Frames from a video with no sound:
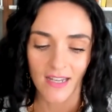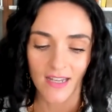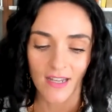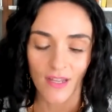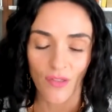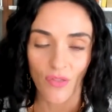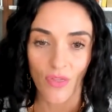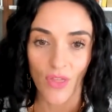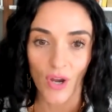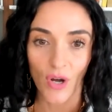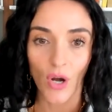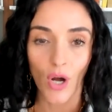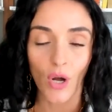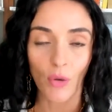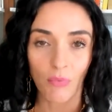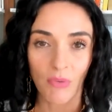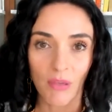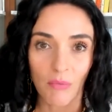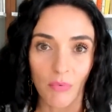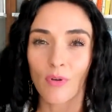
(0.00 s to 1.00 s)
there are
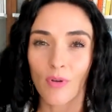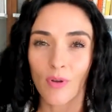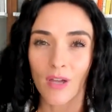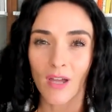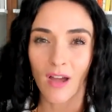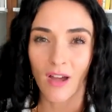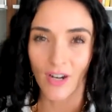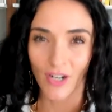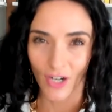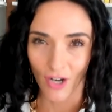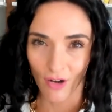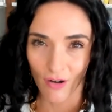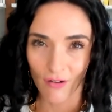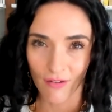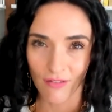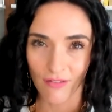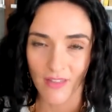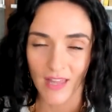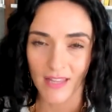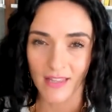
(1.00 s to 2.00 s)
people on
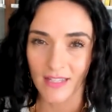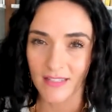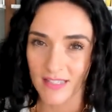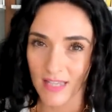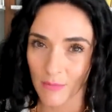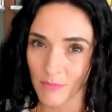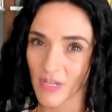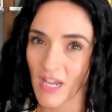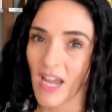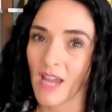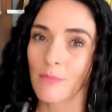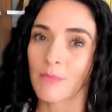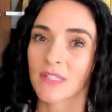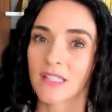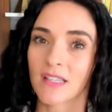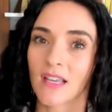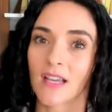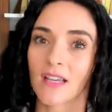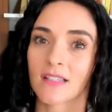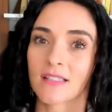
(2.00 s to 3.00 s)
Earth at the same time
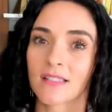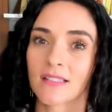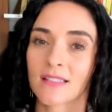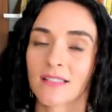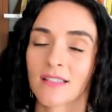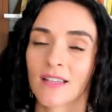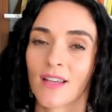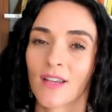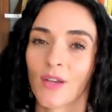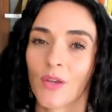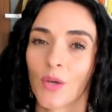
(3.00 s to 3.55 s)
as us